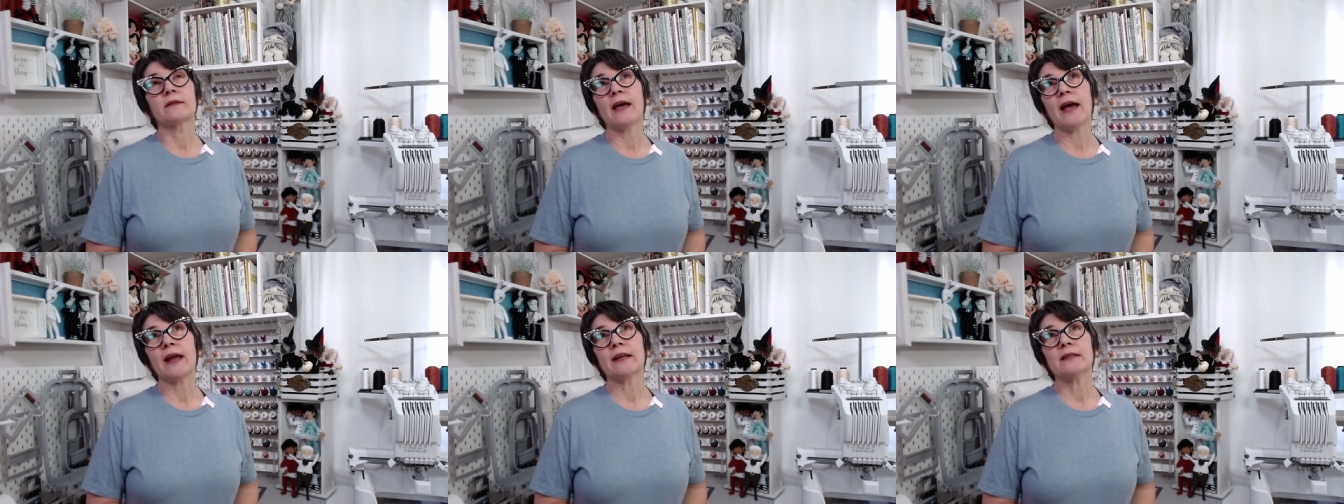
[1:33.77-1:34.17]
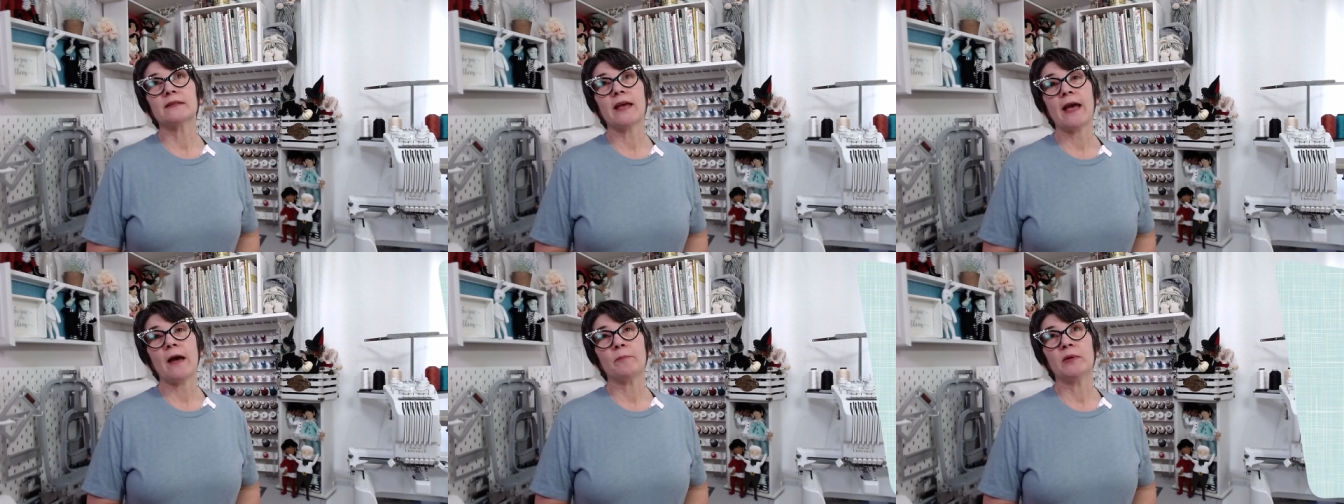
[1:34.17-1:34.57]
That is
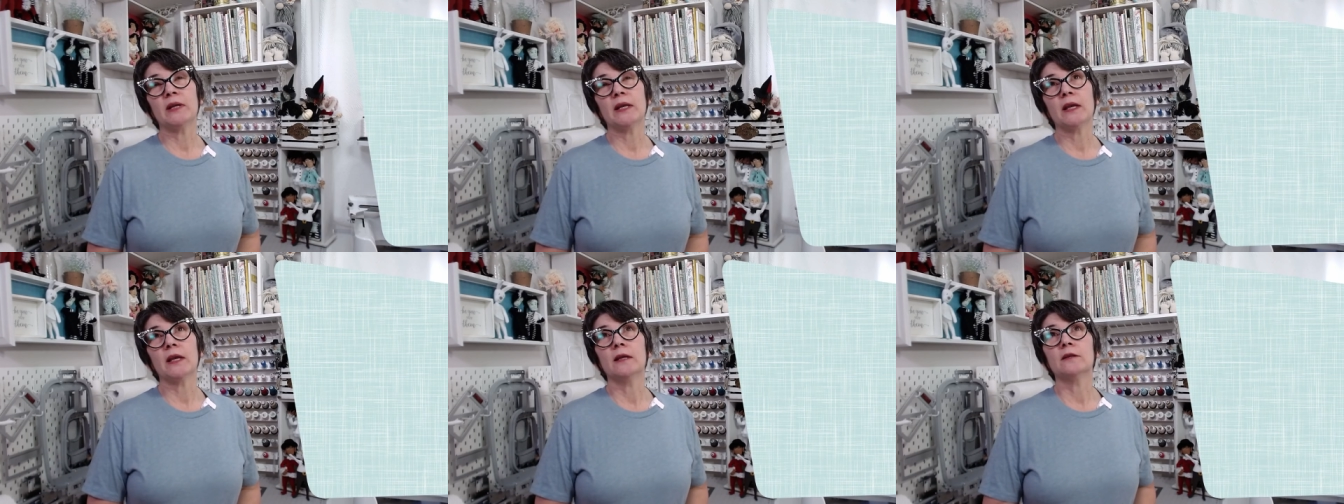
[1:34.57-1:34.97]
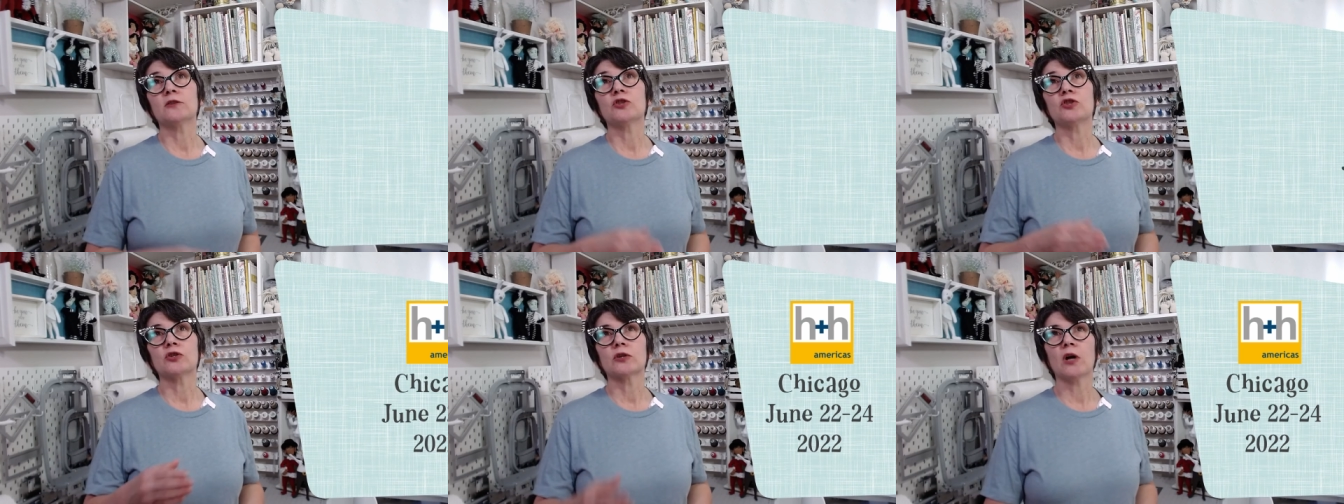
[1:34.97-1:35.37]
happening
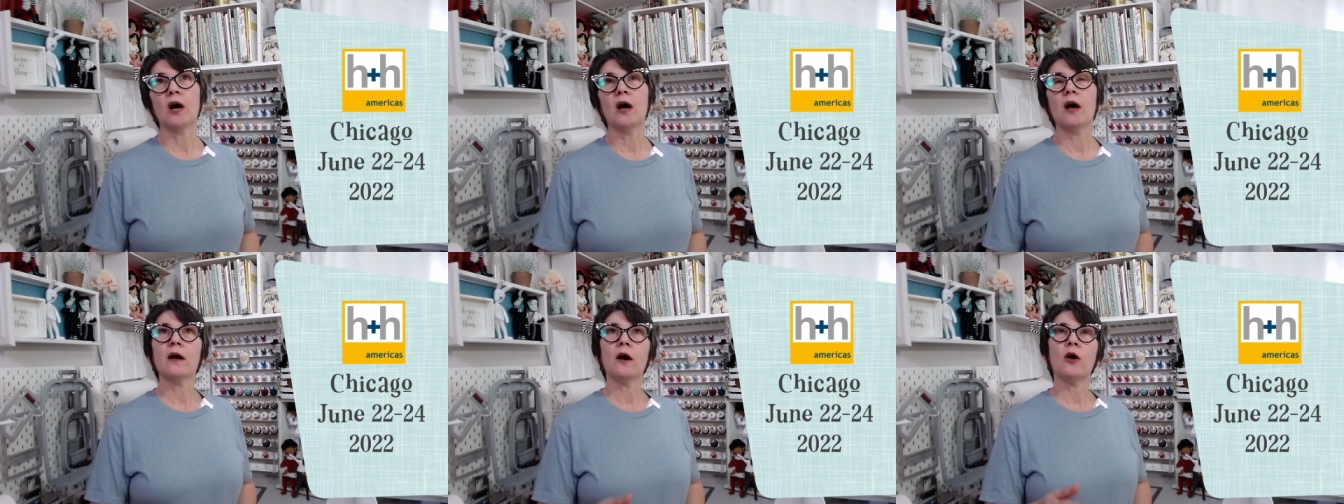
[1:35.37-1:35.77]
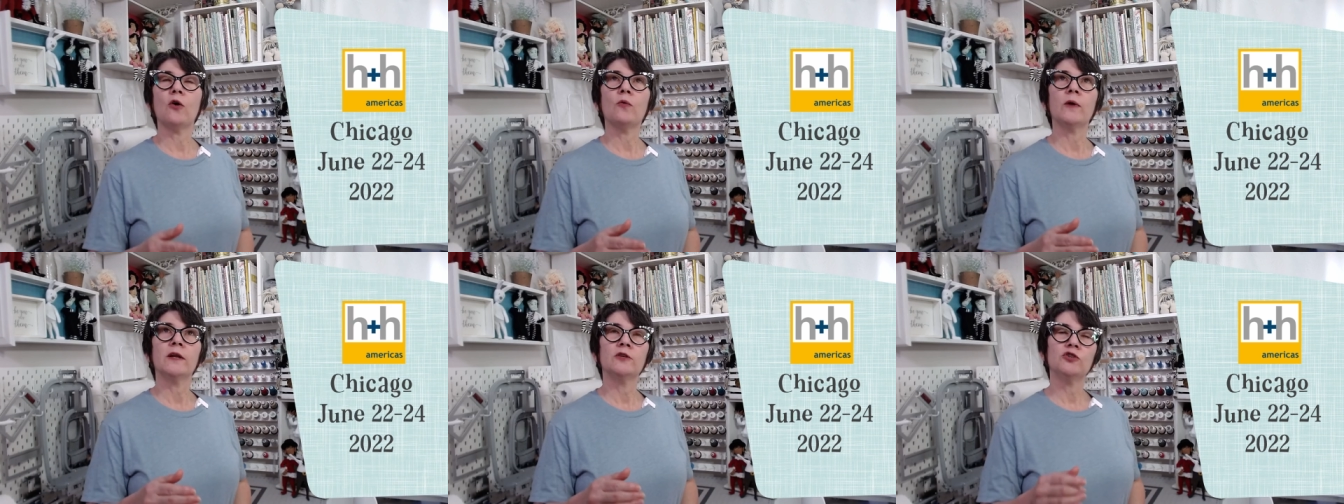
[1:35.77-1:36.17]
in
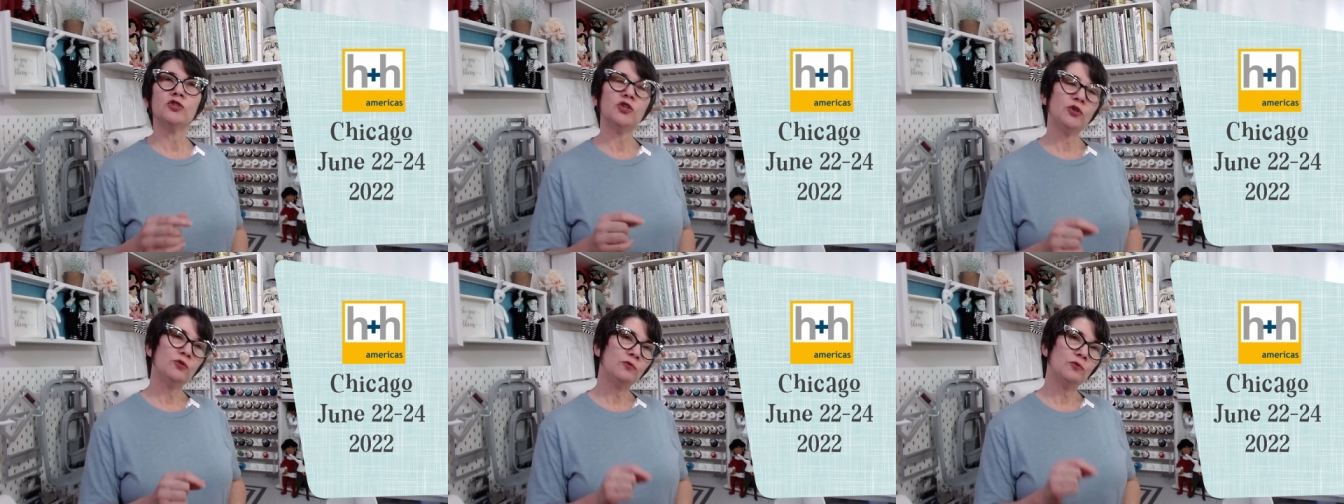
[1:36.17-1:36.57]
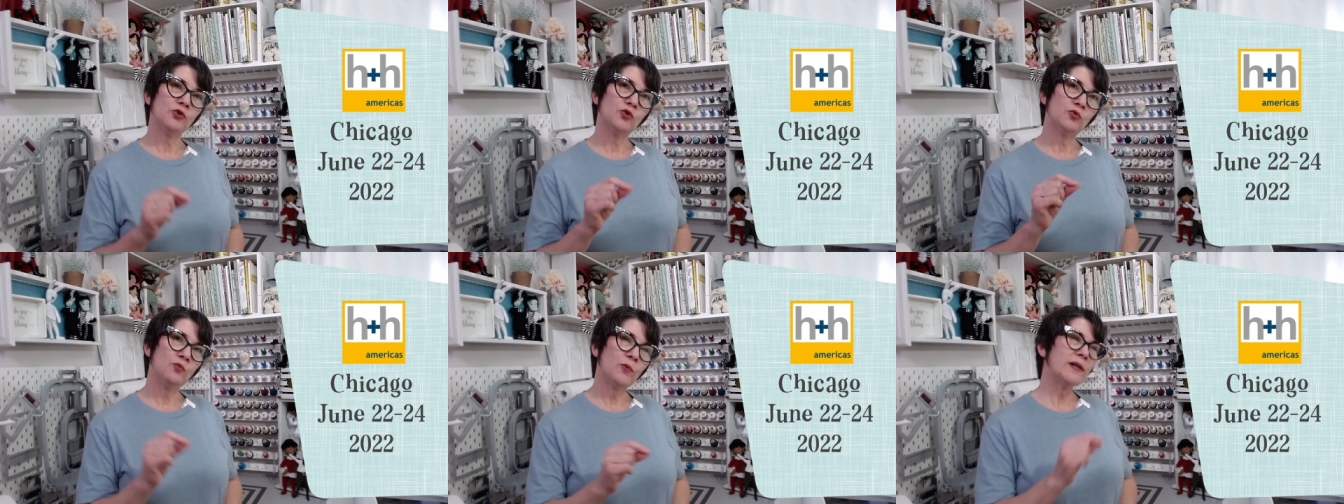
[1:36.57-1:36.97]
Chicago, June
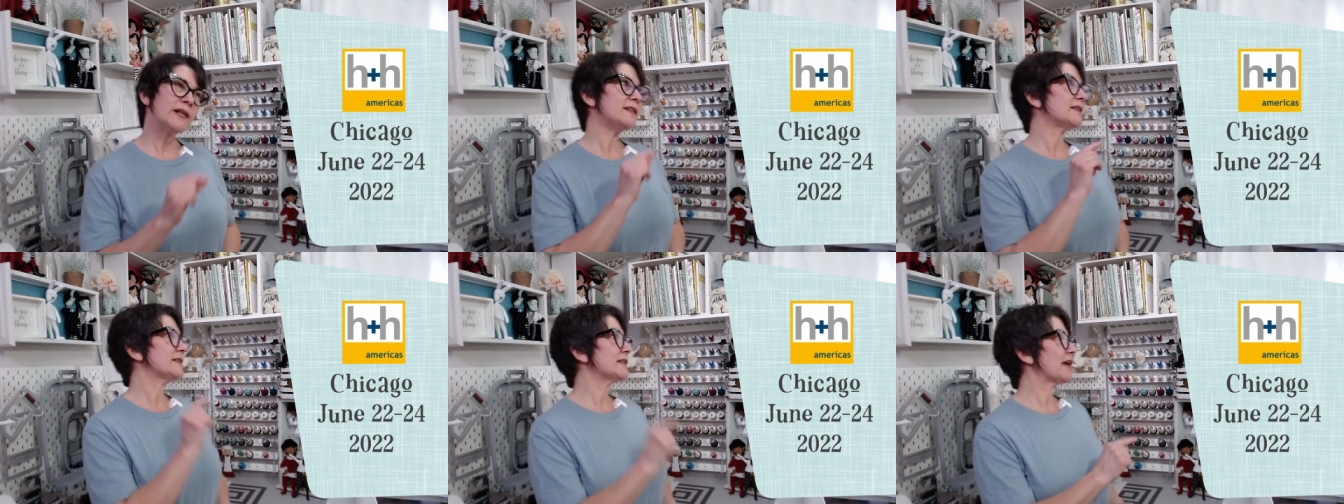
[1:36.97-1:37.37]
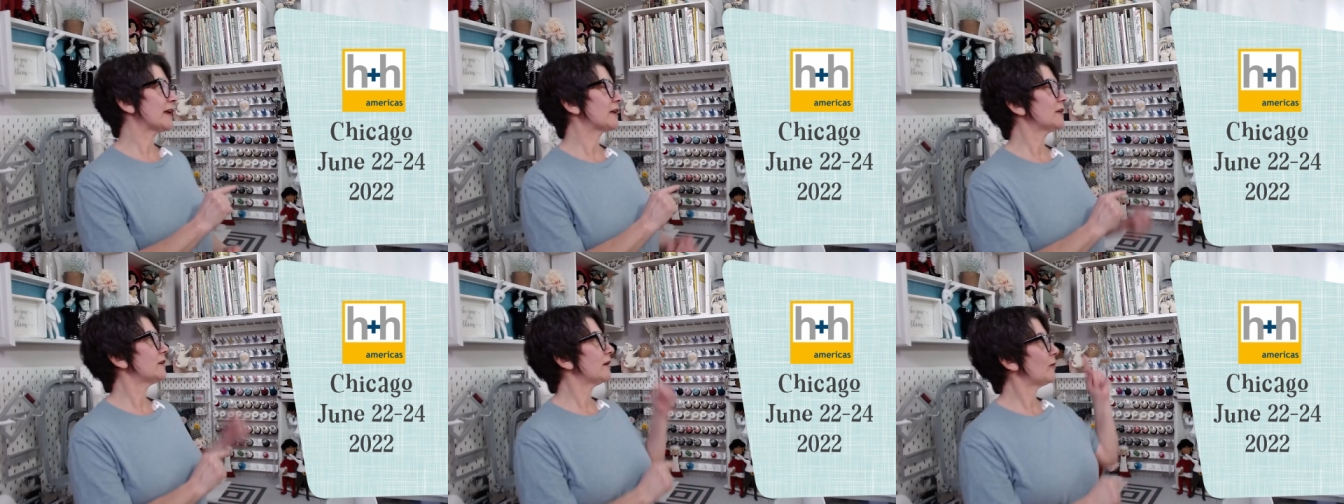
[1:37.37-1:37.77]

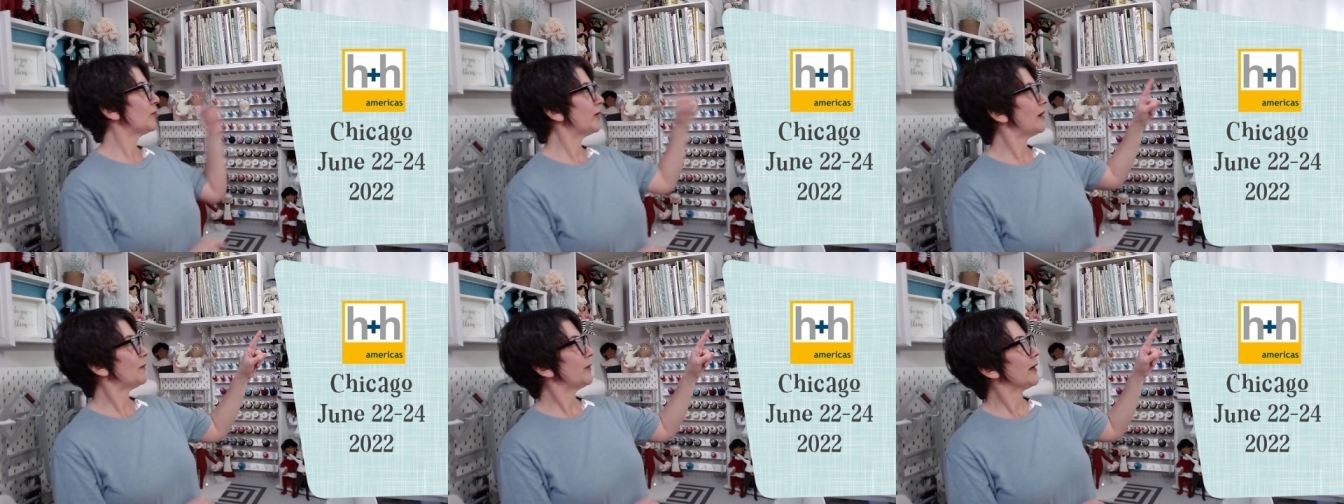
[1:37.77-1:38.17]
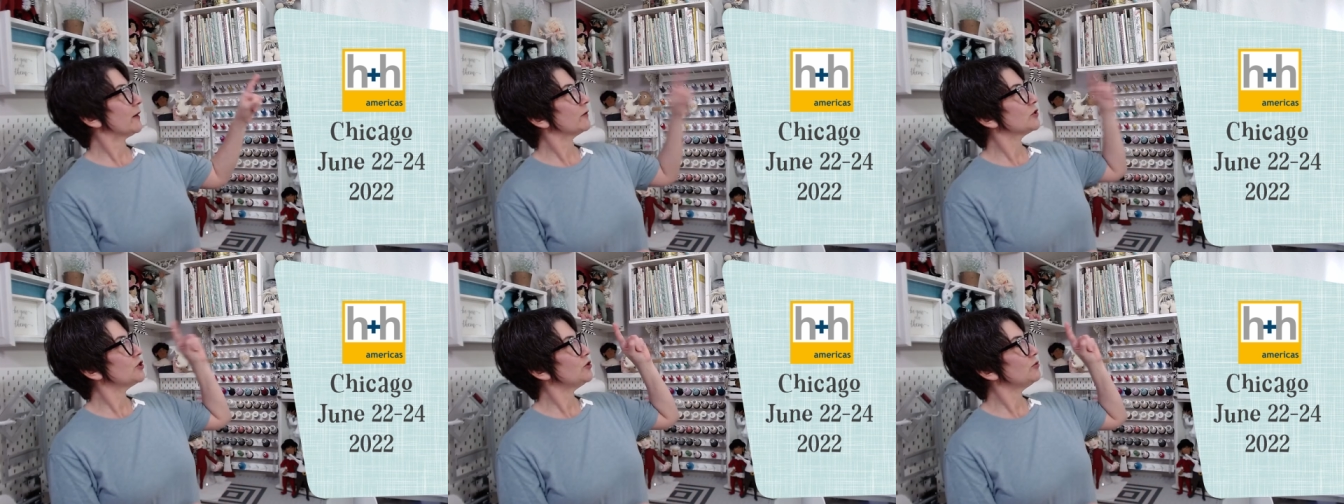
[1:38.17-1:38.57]
22nd, I'll put it up
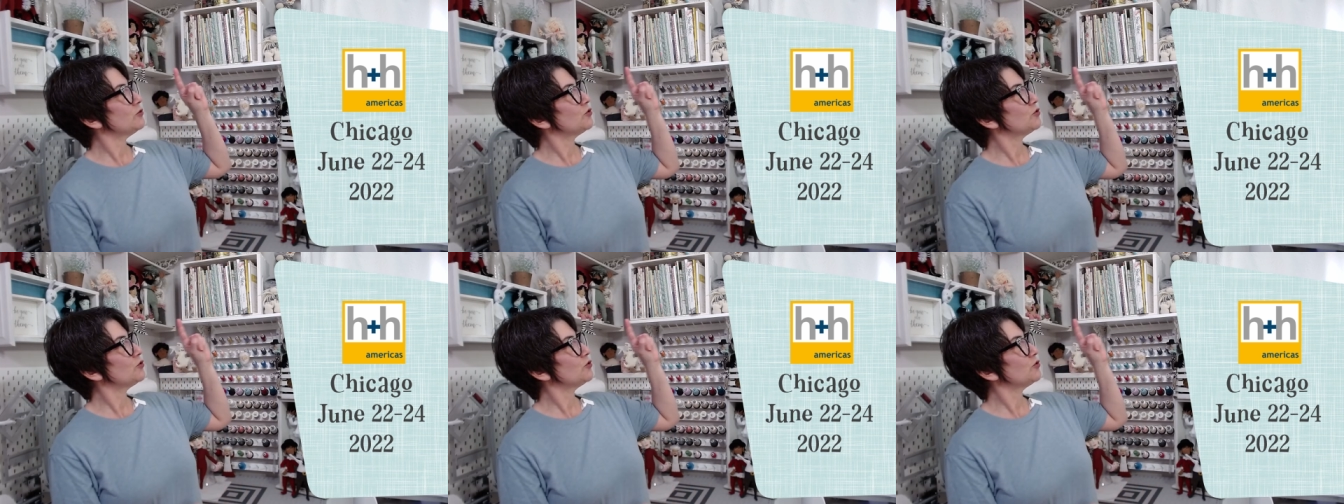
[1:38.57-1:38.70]
here, June